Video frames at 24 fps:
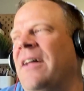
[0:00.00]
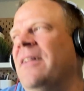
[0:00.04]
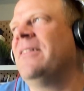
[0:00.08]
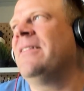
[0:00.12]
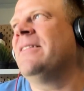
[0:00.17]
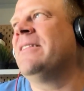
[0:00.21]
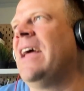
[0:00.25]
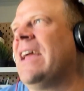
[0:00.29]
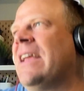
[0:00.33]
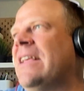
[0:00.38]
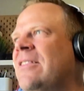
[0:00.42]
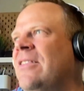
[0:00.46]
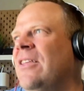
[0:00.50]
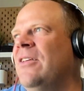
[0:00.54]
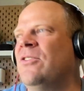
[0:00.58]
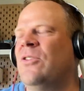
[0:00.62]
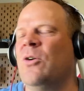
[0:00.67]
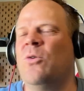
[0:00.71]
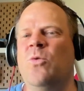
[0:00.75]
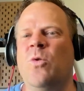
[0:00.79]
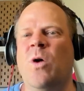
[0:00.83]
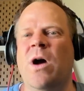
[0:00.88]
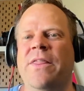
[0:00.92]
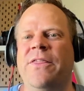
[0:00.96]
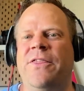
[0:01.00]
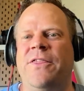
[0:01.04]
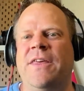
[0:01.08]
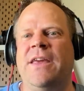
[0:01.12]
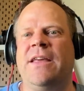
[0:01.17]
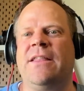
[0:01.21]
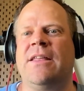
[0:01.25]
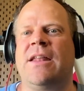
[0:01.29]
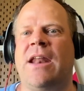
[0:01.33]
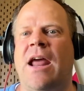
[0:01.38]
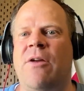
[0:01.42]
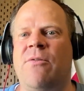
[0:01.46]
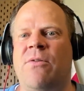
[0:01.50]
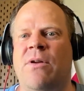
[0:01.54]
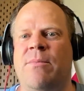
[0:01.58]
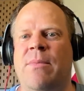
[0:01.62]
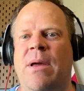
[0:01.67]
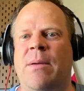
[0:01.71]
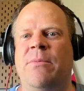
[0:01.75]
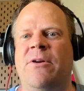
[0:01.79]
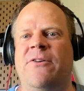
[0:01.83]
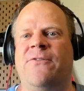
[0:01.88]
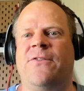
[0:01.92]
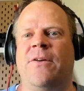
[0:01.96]
Like the one thing that I
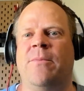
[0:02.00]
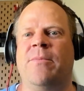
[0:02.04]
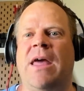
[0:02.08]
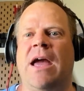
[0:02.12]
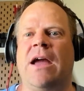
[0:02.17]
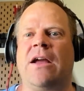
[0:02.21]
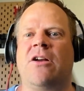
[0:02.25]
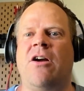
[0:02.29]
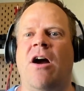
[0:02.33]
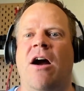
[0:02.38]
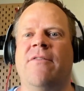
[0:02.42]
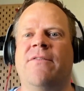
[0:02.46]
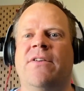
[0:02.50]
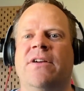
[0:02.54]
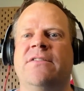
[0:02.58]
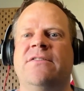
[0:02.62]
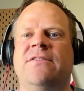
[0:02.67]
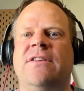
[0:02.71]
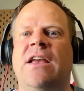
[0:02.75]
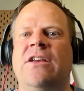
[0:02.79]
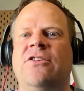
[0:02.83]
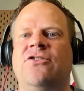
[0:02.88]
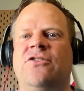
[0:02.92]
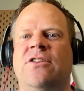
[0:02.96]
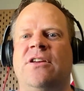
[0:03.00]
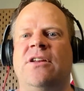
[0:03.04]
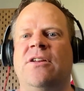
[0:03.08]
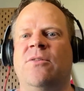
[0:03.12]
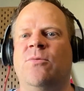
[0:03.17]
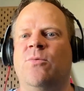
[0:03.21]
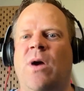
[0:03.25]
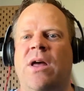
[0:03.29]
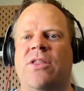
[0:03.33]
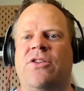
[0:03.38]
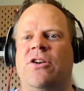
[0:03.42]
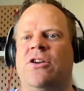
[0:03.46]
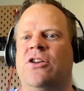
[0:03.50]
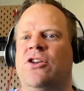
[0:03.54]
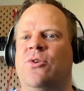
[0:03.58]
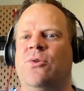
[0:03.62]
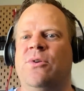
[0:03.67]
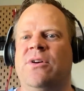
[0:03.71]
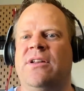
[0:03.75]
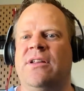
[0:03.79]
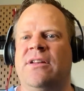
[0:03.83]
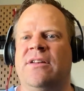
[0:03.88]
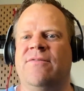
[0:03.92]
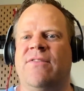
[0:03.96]
remember from that conversation, and whether you
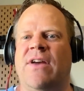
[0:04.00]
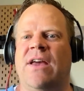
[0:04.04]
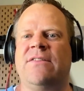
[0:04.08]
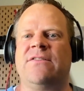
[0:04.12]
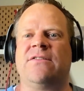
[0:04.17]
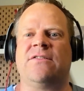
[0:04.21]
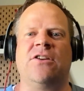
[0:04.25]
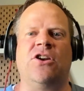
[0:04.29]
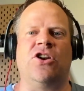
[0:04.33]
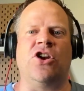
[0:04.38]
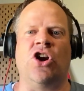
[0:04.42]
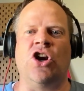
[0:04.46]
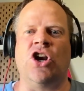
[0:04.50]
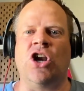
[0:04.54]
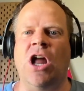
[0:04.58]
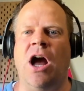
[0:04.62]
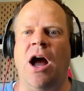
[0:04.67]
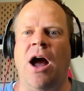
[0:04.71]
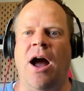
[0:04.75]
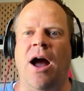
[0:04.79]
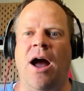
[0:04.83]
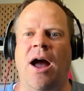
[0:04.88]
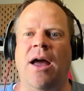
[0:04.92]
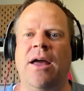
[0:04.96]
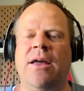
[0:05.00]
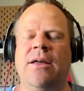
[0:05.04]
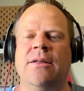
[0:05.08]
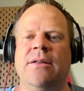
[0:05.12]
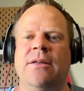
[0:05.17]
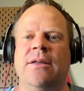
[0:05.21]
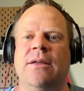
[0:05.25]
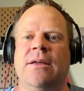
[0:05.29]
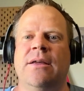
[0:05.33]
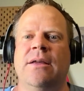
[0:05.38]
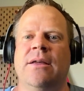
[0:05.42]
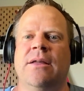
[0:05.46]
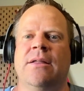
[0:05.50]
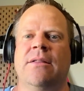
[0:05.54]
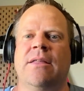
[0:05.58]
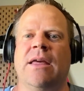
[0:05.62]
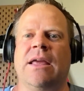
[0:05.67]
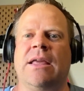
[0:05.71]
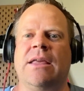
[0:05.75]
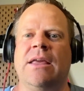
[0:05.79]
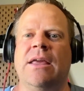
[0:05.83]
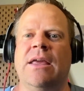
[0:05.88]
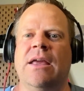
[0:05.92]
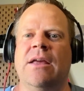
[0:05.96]
had invested or not,
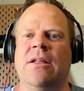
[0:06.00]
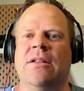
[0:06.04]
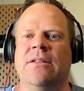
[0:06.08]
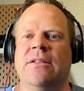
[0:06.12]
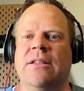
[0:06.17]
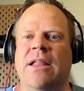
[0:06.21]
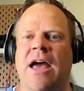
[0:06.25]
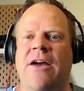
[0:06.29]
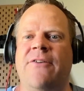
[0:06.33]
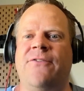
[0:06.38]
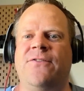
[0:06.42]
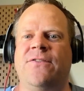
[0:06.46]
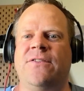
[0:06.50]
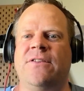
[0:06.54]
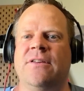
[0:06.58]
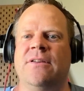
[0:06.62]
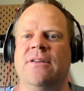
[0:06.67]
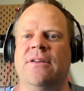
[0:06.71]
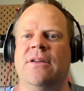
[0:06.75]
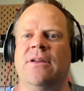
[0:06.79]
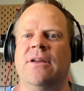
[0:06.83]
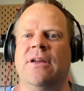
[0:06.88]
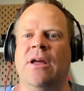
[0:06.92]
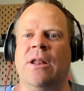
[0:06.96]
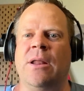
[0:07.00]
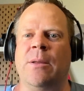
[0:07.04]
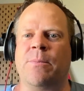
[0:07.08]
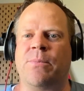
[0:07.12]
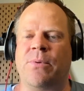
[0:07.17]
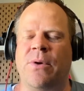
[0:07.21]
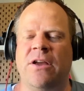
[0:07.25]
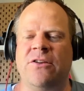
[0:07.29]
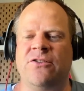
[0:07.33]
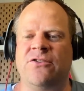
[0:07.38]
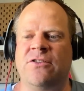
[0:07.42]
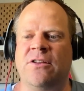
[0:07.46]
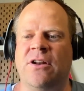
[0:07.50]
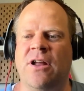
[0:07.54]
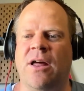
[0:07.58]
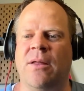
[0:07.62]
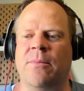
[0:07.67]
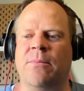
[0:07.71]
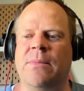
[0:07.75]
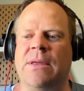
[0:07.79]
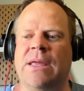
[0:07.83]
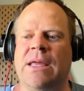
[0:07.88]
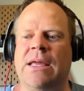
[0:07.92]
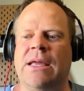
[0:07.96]
like it left an impression
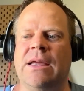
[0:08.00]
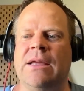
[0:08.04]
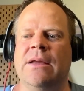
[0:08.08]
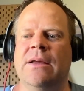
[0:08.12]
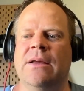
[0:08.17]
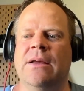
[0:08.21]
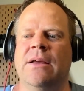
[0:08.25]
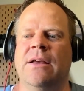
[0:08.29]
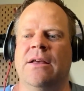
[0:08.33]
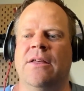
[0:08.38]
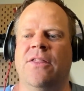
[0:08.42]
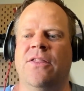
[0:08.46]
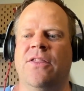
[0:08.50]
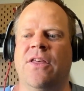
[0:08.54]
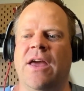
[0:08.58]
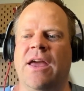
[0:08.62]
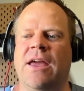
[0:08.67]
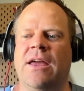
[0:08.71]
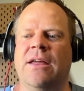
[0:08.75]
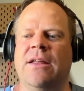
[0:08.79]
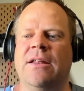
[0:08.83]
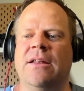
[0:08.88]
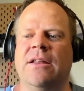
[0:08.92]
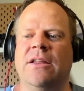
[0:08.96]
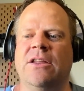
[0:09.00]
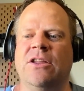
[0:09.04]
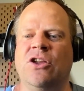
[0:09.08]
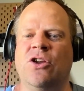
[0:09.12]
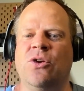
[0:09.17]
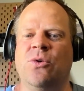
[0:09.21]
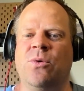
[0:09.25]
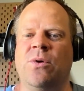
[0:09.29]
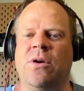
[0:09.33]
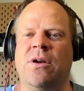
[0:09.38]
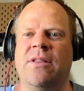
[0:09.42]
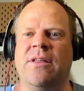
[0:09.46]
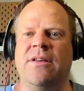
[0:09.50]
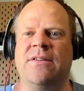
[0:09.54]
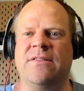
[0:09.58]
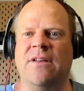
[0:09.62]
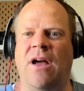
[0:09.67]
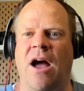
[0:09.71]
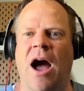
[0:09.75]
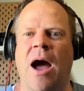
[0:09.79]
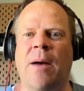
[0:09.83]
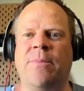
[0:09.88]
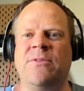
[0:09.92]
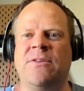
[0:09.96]
on me that you were this
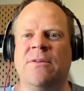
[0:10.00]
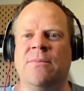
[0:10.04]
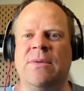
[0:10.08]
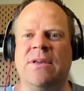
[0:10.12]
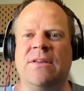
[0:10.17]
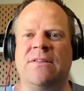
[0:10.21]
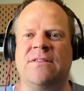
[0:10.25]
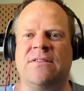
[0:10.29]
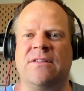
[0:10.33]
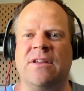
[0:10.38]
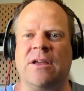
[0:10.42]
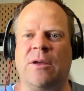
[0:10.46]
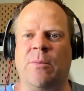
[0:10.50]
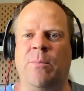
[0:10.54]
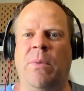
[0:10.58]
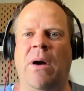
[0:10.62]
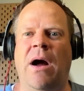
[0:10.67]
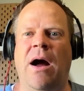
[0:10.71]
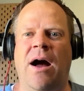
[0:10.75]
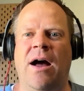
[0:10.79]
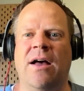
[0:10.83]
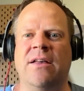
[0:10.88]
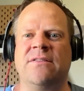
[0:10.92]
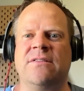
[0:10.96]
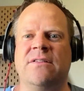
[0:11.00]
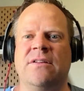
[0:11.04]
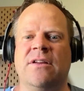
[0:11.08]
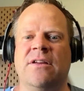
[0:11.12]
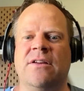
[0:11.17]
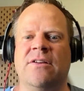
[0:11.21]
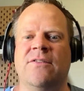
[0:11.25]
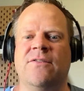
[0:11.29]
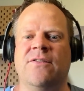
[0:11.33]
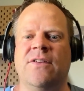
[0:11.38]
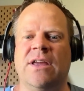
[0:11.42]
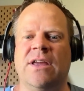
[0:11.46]
optimistic, positive